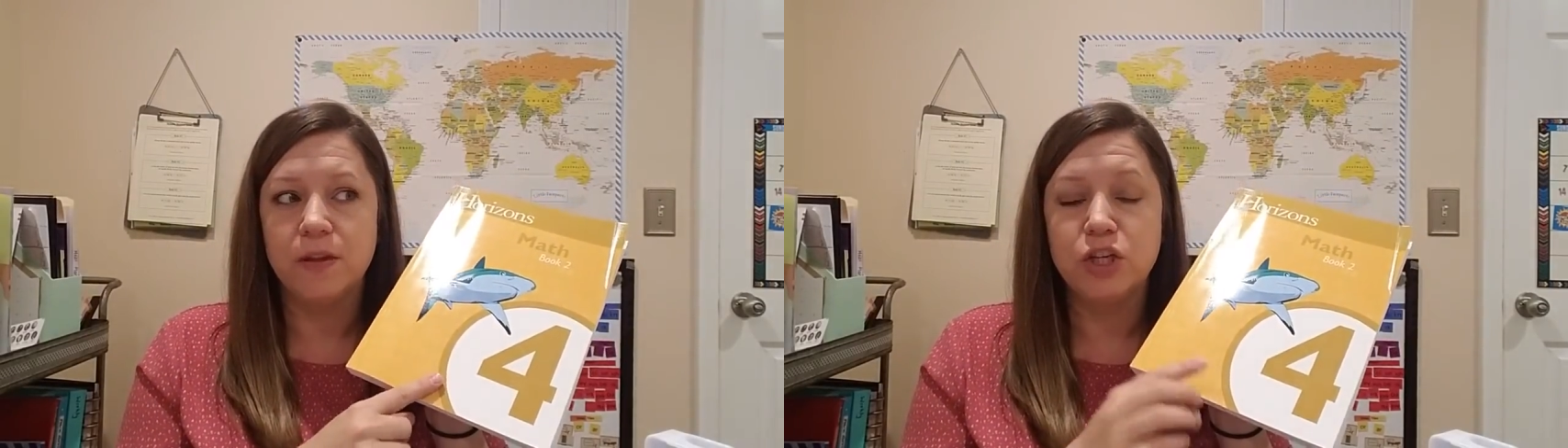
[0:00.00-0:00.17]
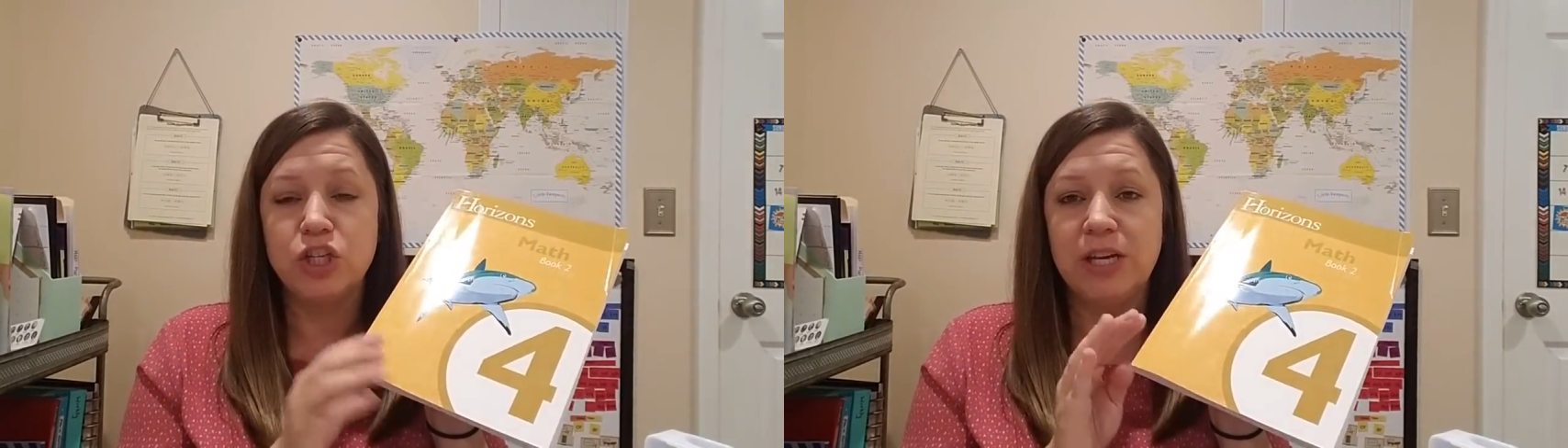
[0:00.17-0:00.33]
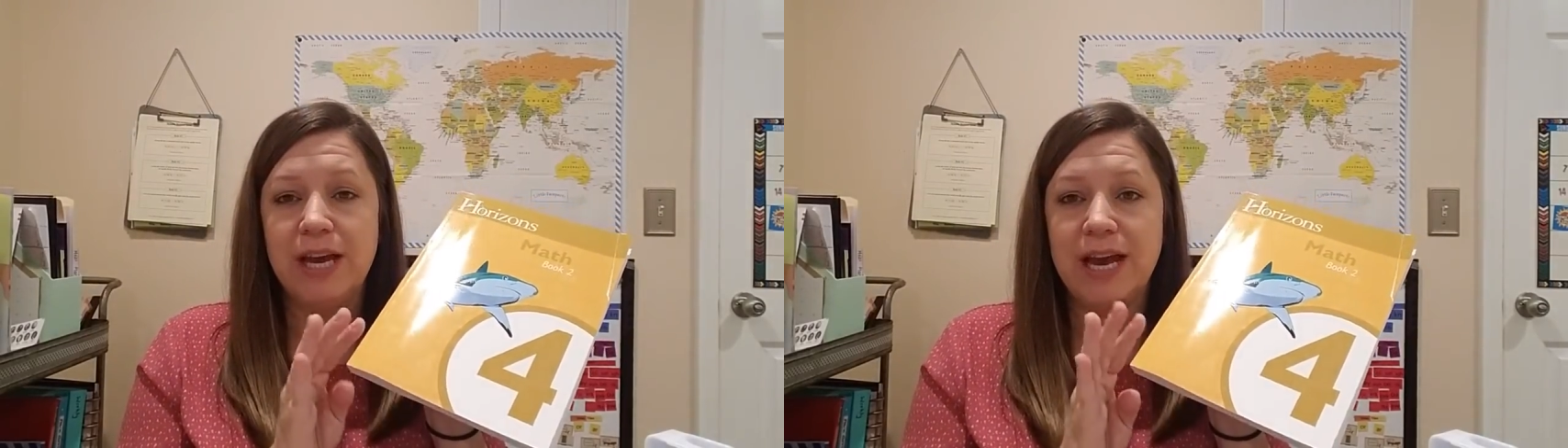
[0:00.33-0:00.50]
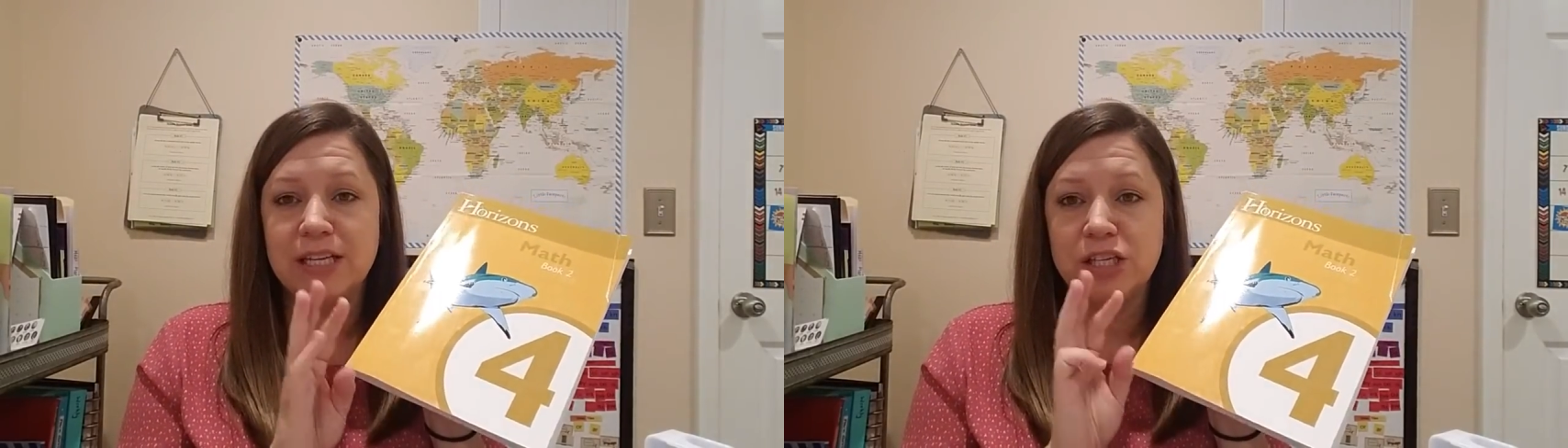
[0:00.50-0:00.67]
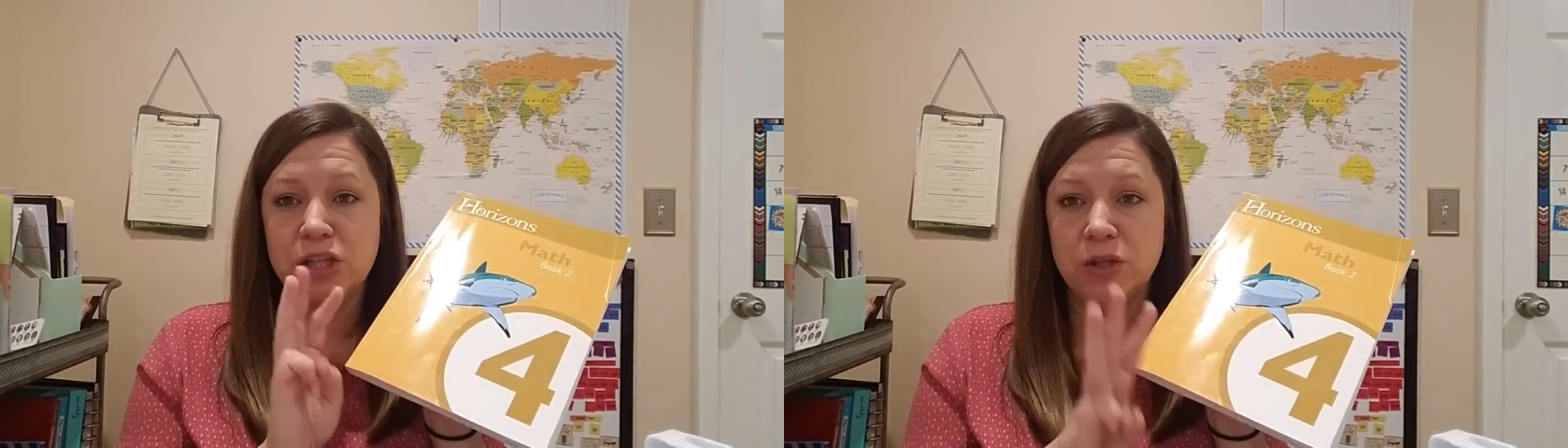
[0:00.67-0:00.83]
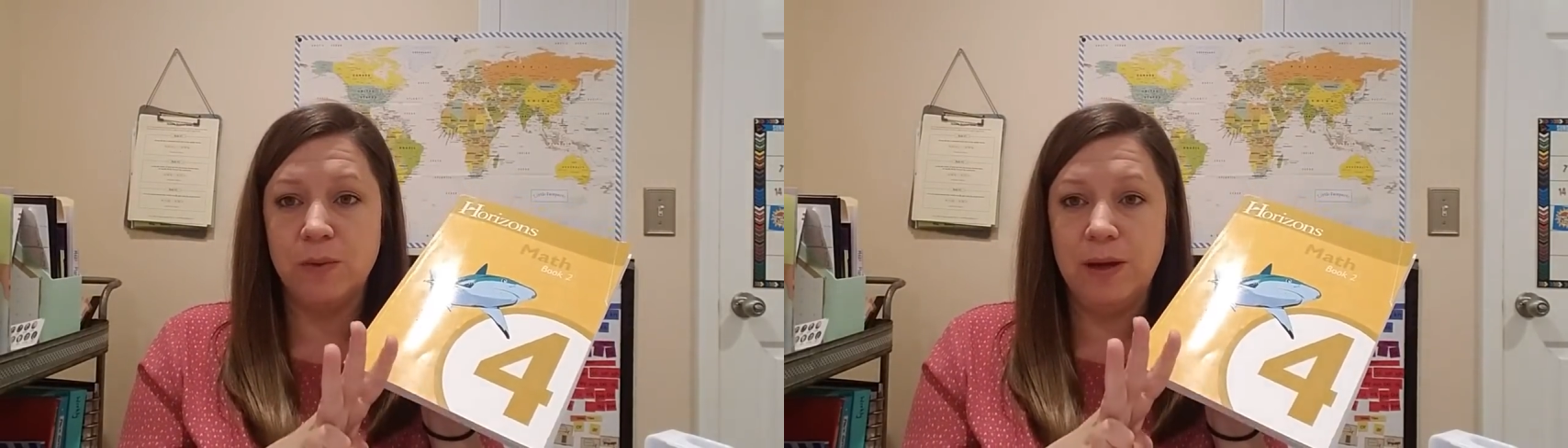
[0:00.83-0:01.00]
she has
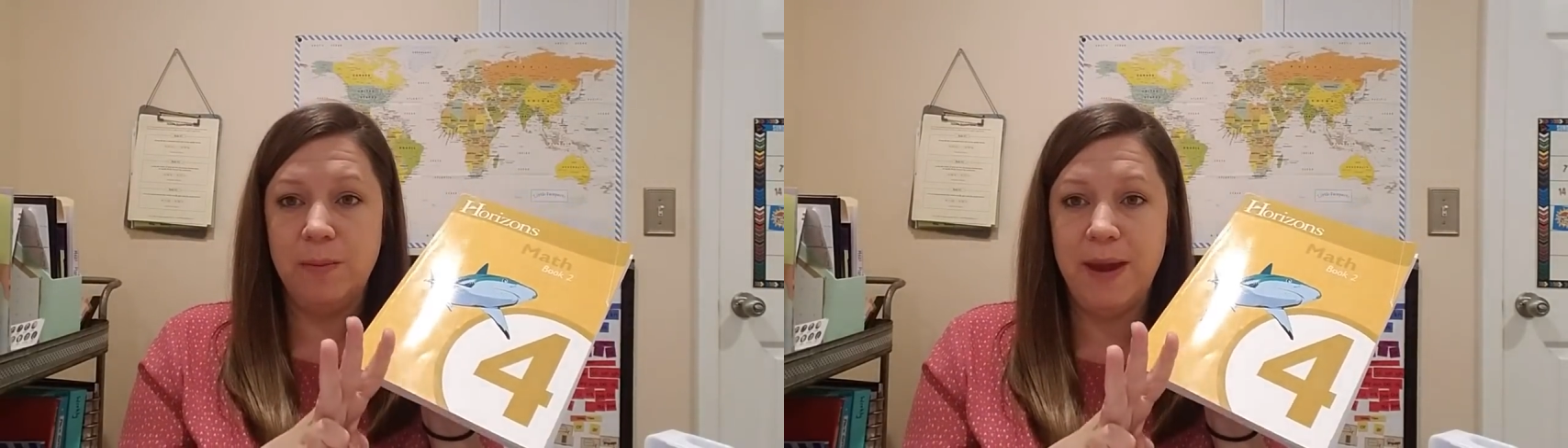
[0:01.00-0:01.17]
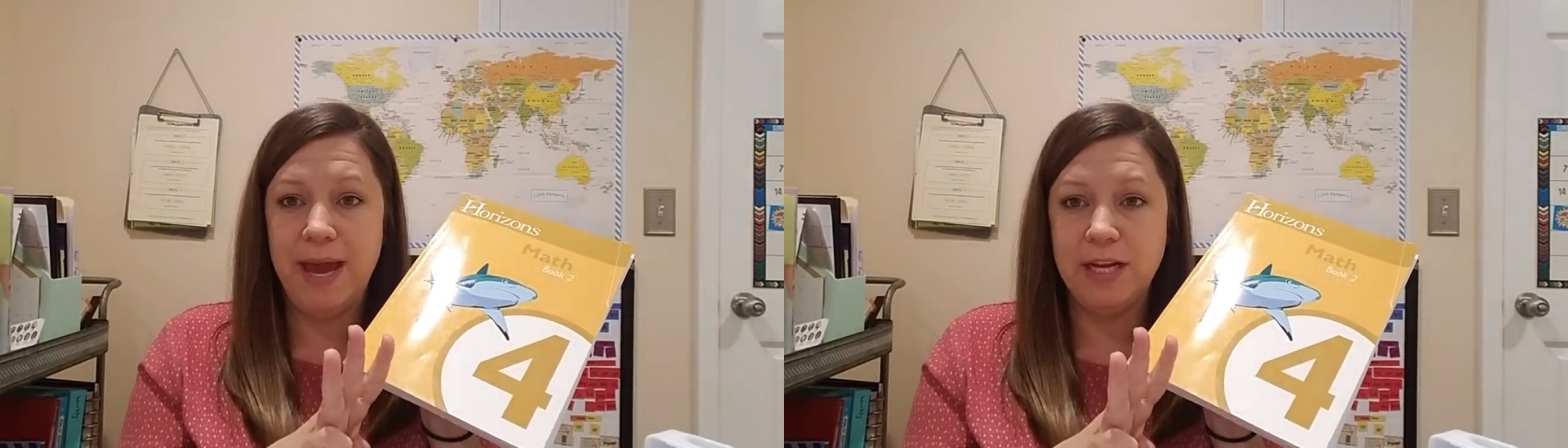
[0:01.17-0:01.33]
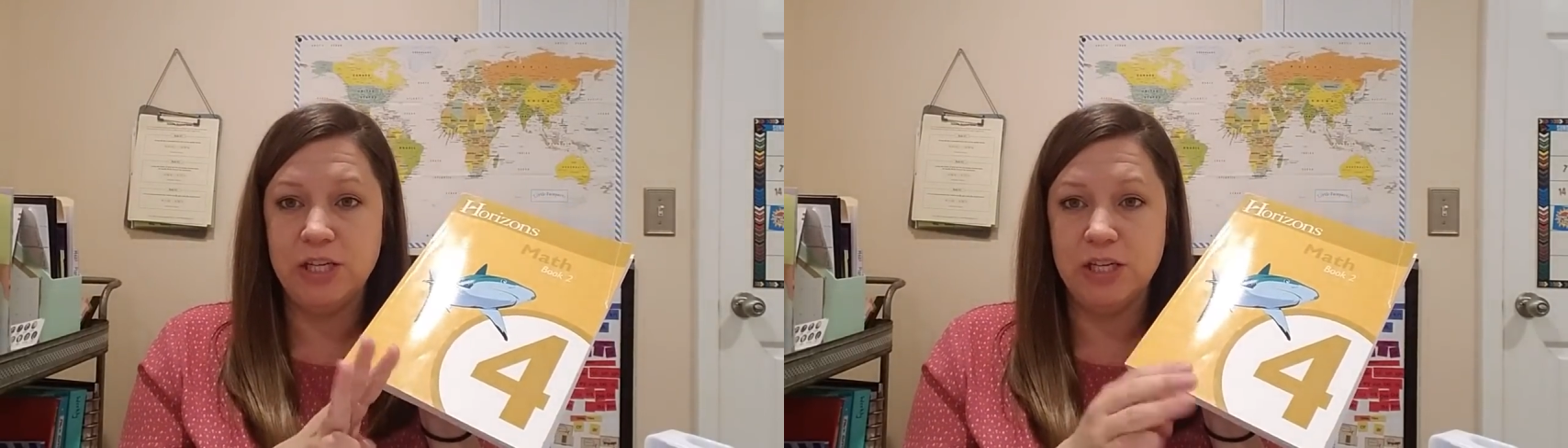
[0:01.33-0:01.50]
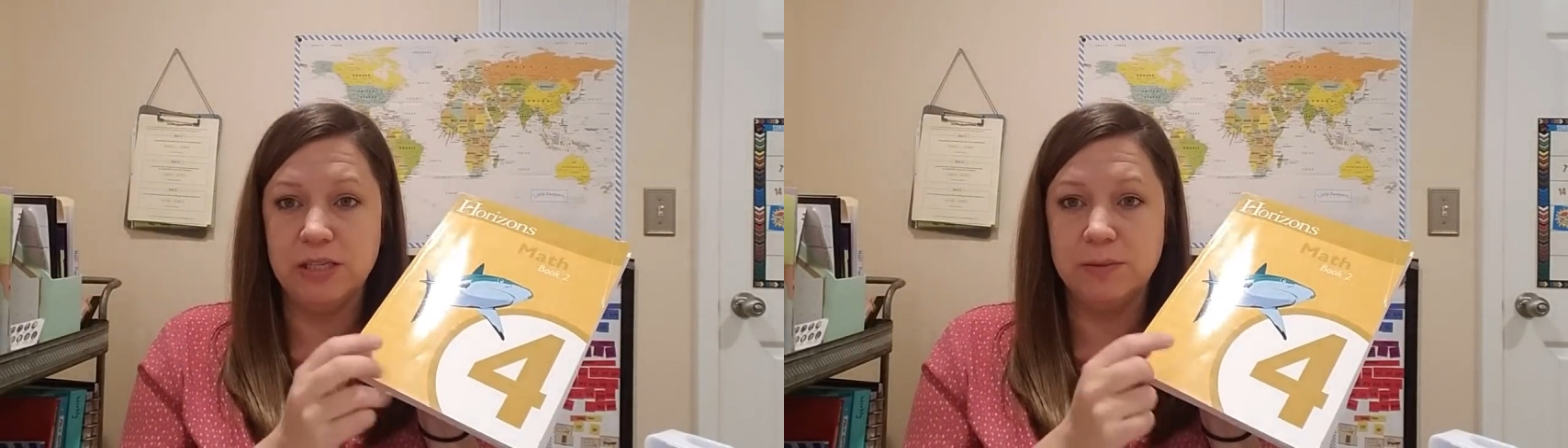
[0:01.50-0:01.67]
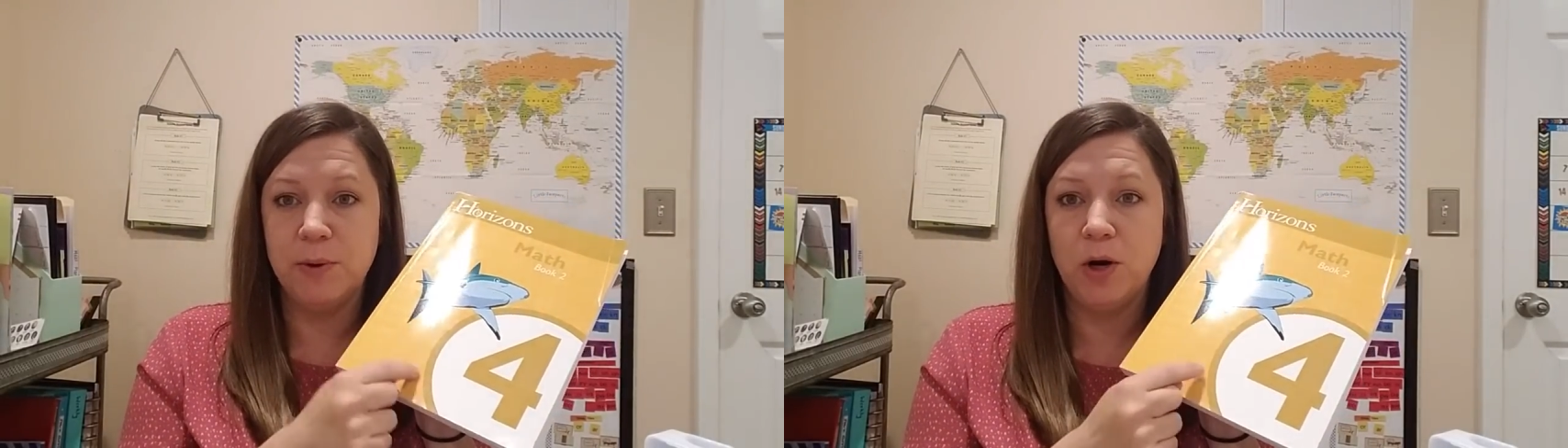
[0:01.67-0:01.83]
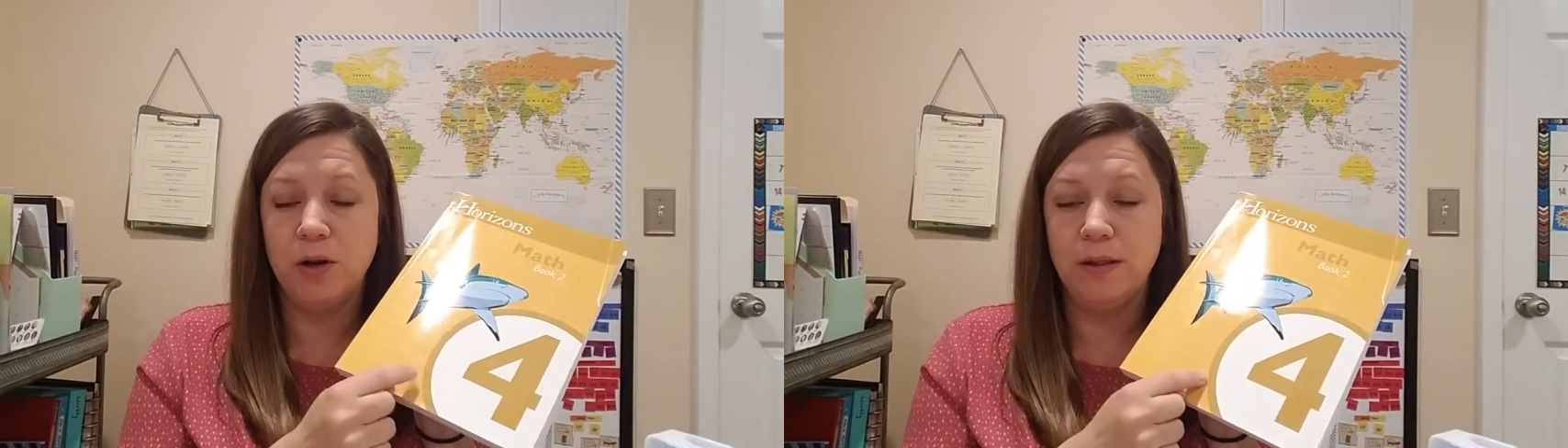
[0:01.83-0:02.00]
3 pages
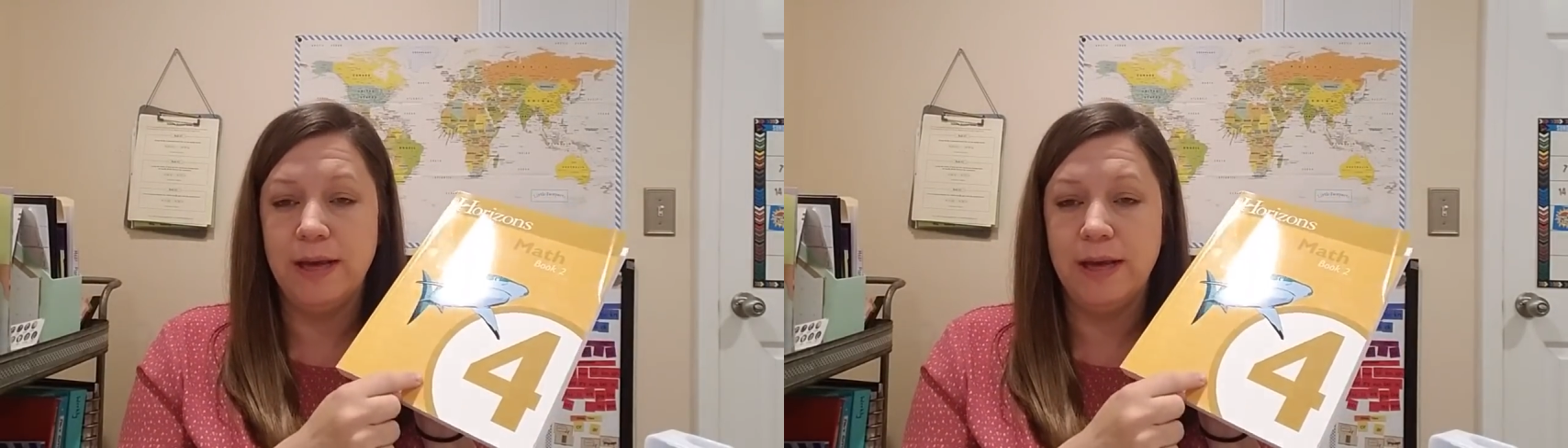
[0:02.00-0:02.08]
per